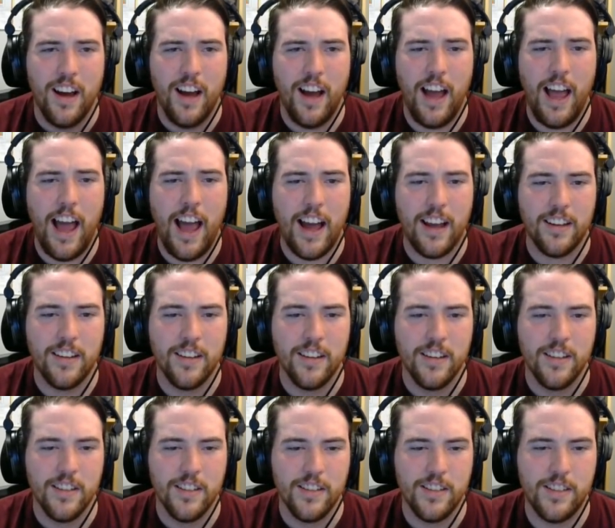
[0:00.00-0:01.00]
A hat!
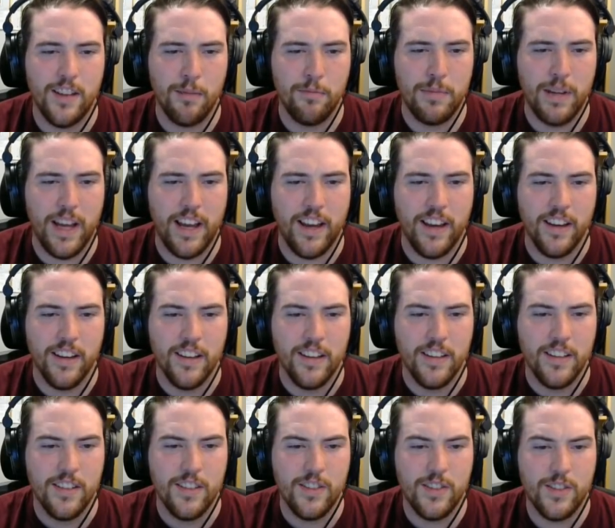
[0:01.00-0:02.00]
Someday.
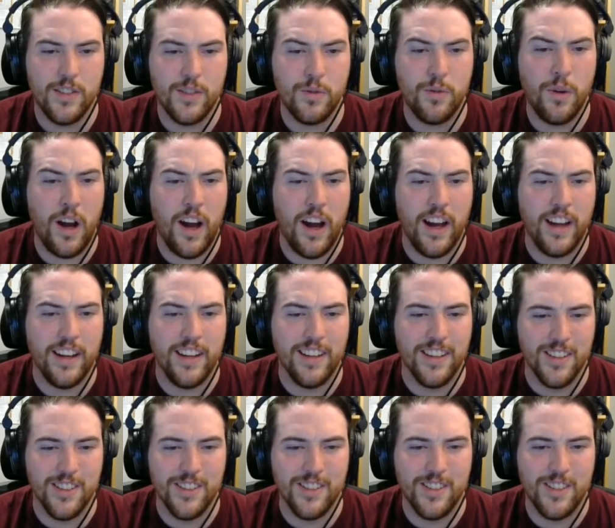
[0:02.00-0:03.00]

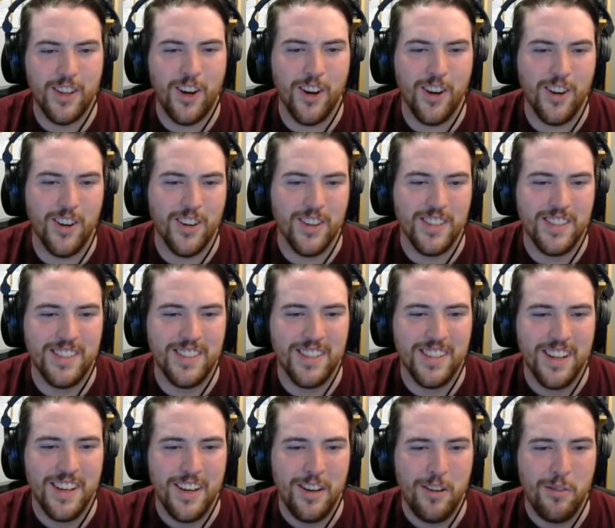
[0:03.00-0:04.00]
Scried.
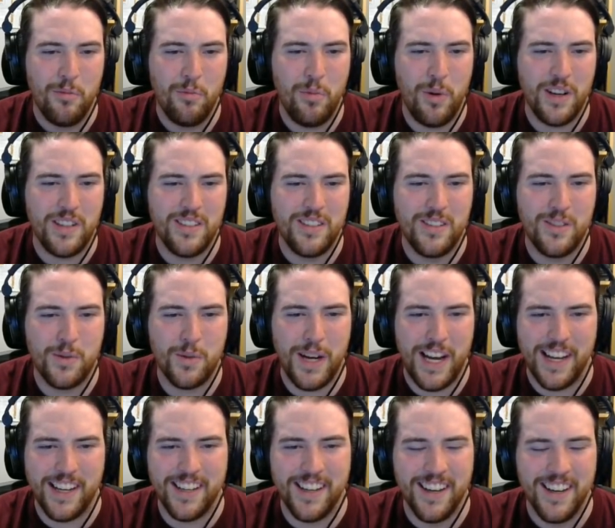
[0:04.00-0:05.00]
curse. What
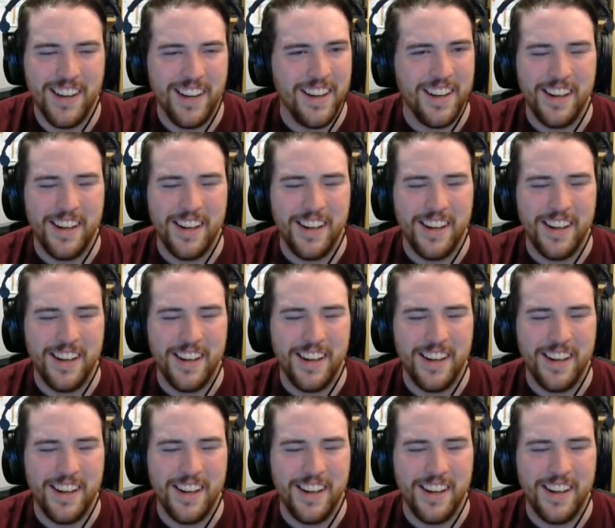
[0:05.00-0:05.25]
trek?